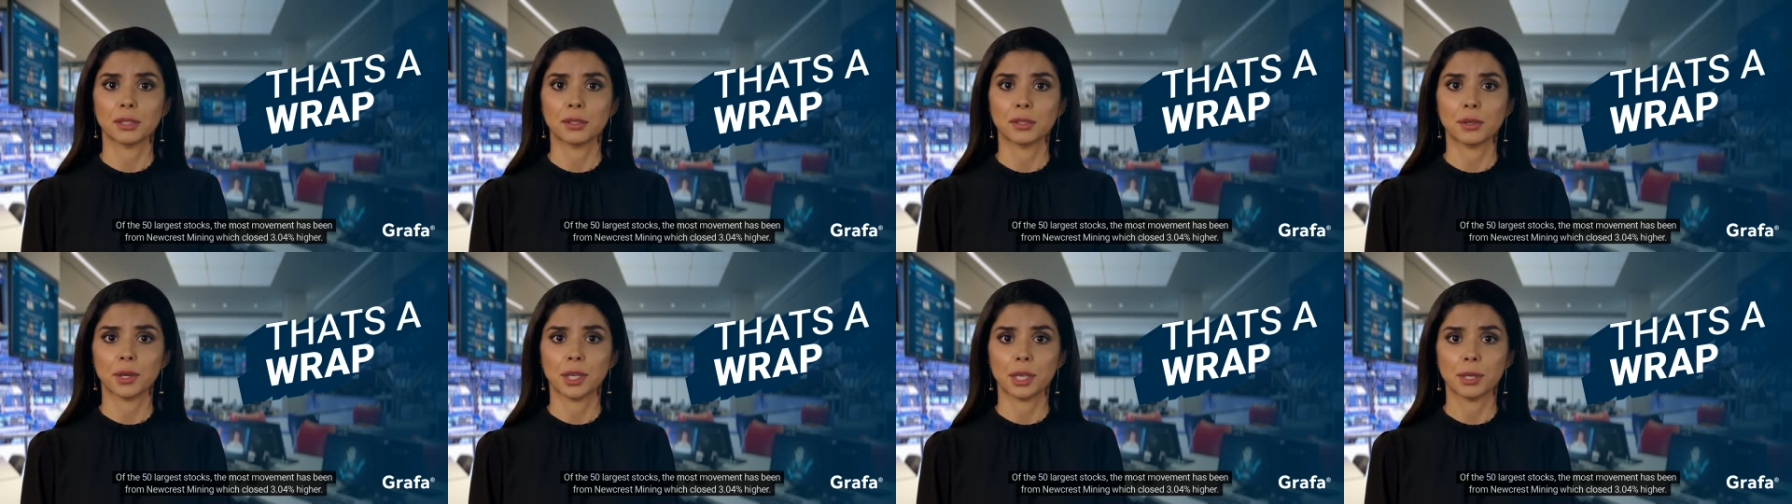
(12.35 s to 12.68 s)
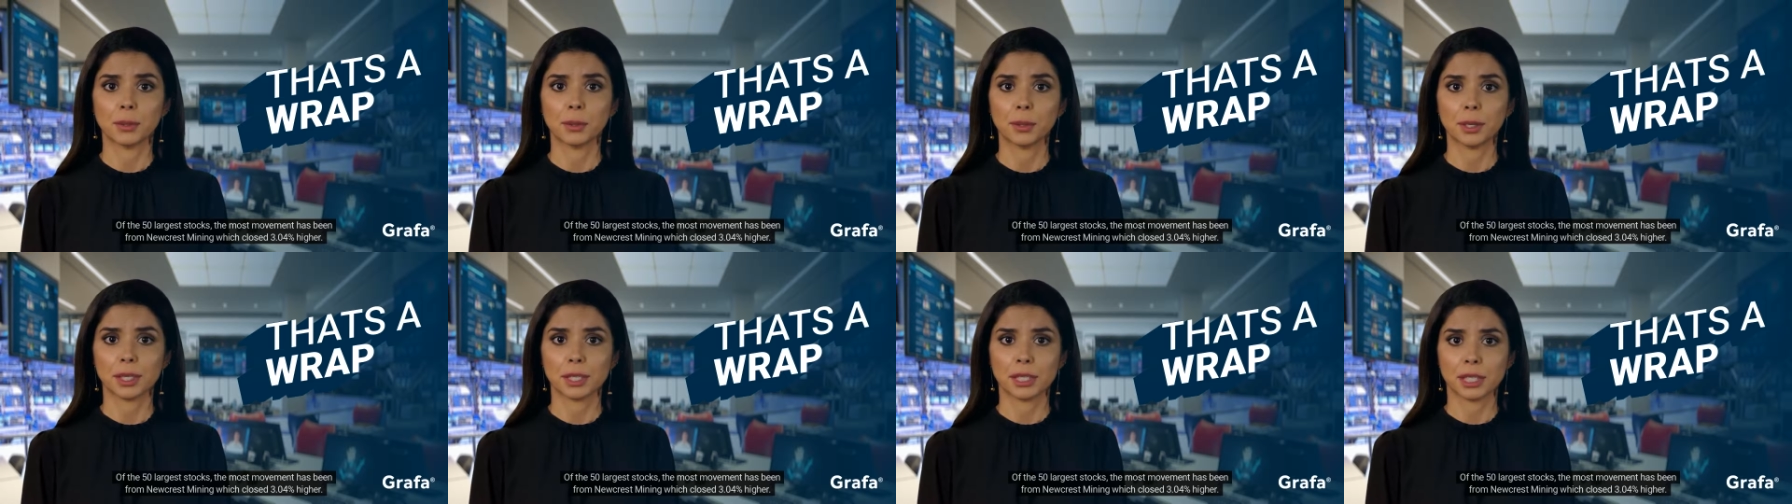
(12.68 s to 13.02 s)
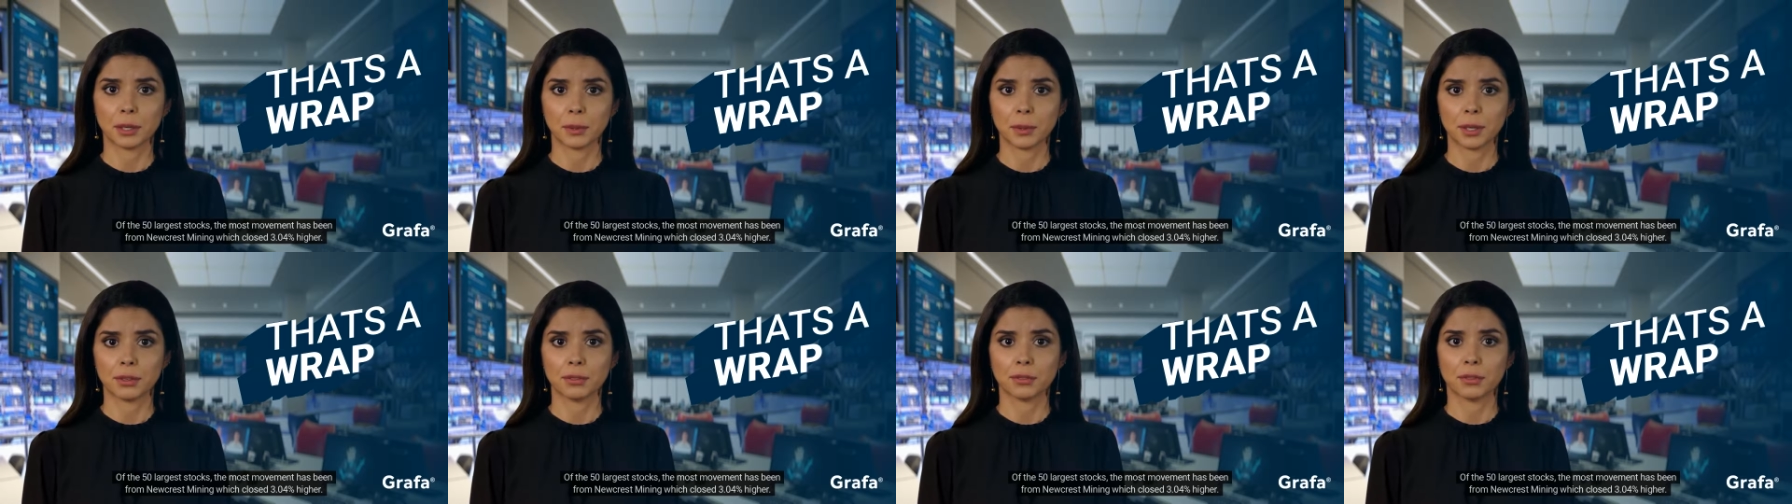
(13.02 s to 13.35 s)

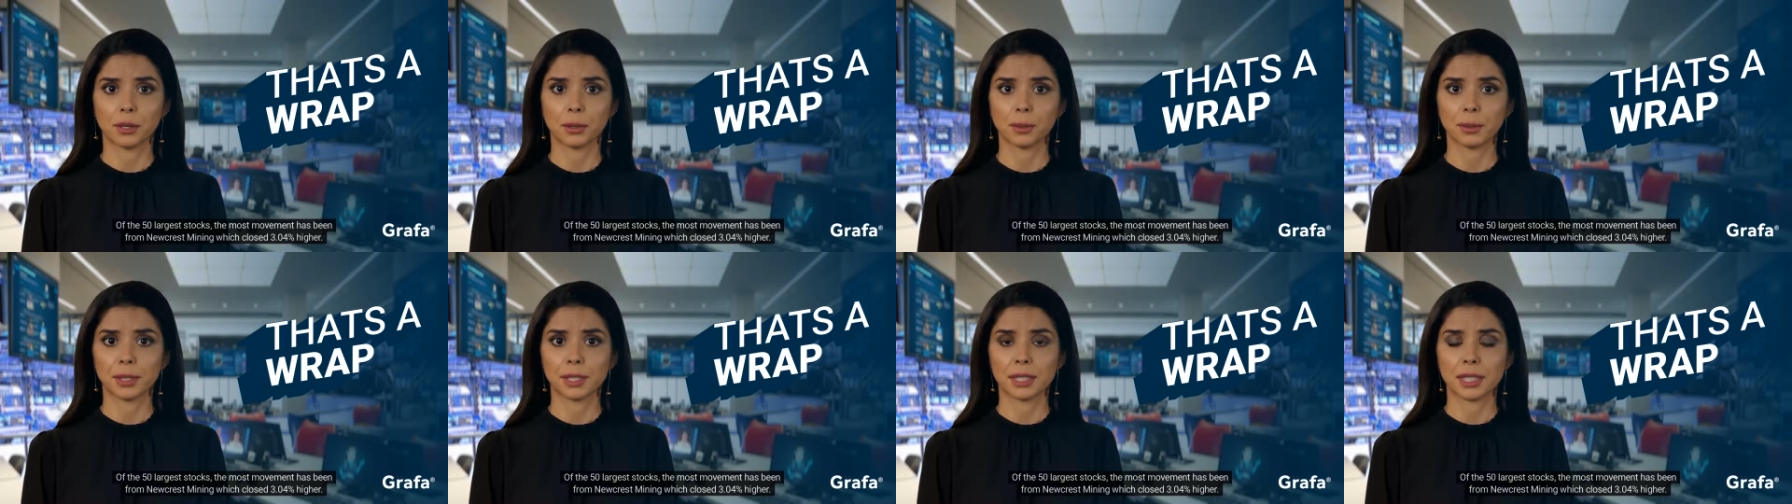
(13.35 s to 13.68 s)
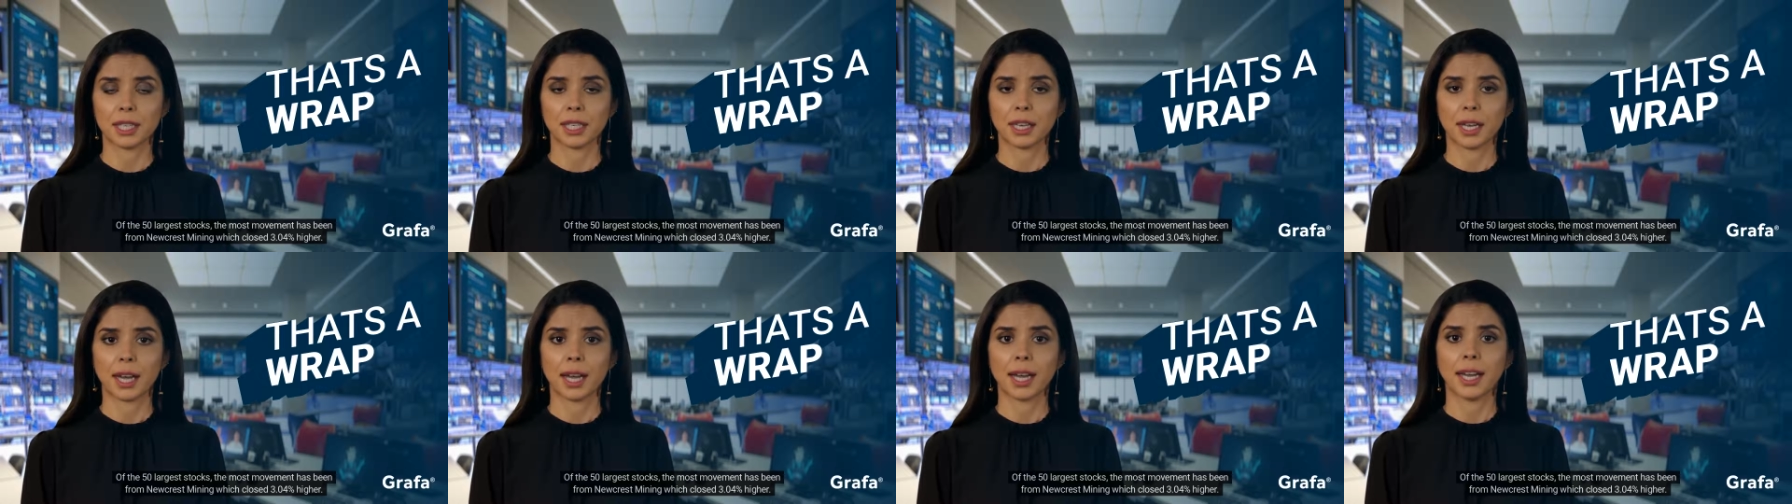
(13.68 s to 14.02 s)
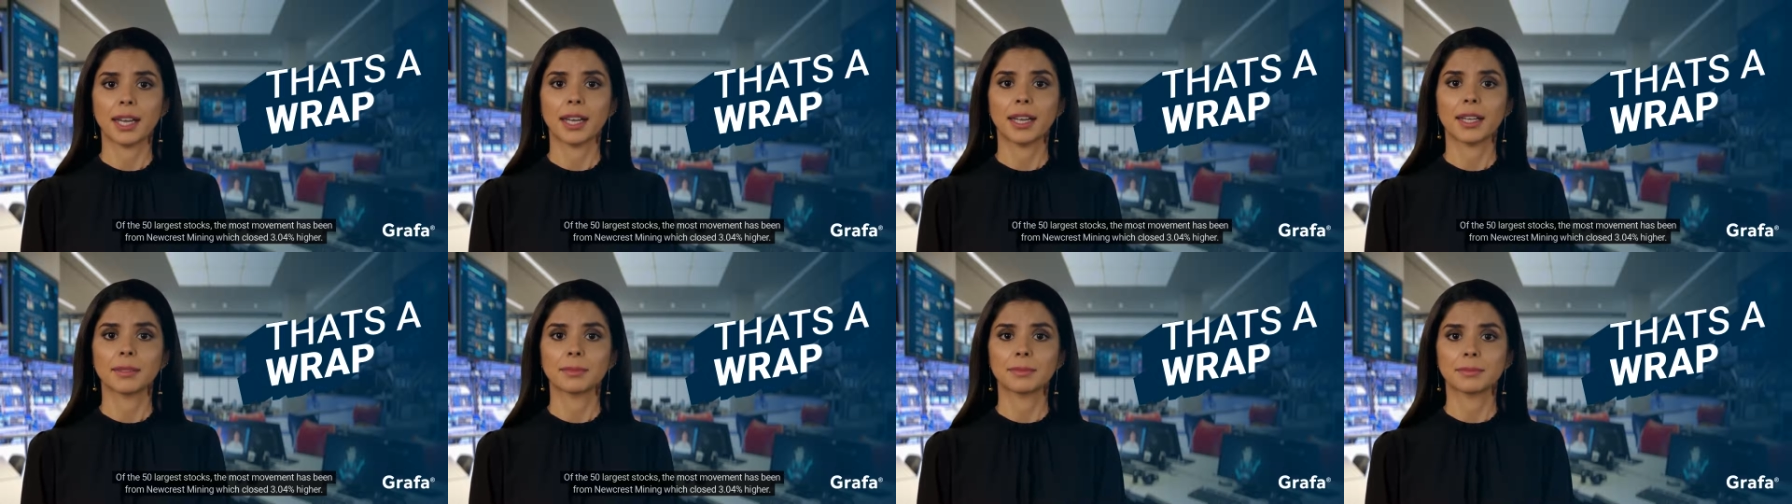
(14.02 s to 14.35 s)
3.04%
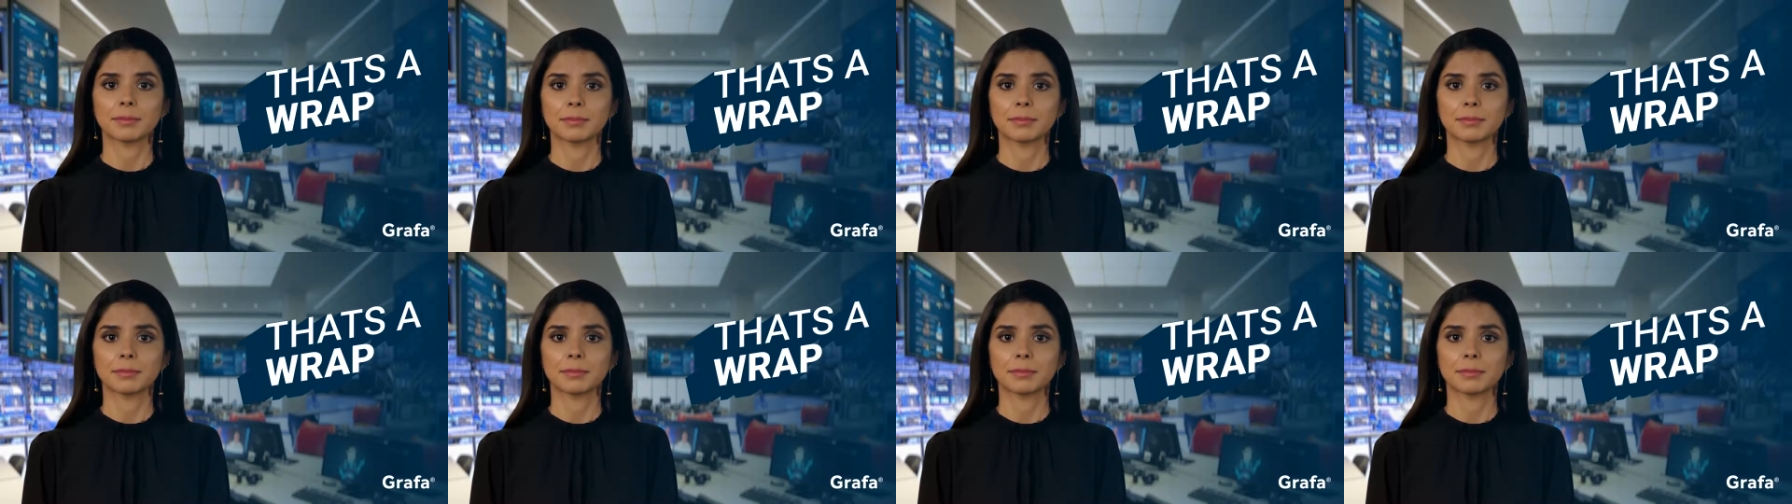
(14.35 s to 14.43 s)
higher.